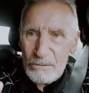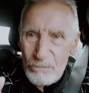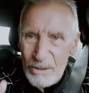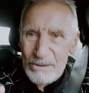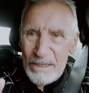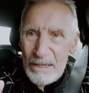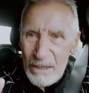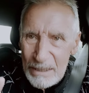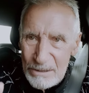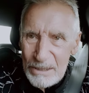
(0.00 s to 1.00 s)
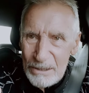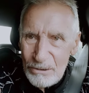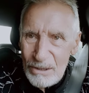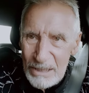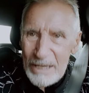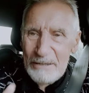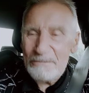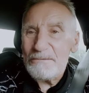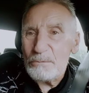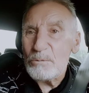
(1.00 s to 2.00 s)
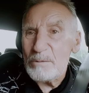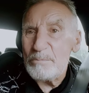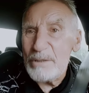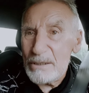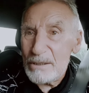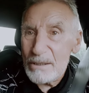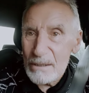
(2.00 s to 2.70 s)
what their ideal life would be,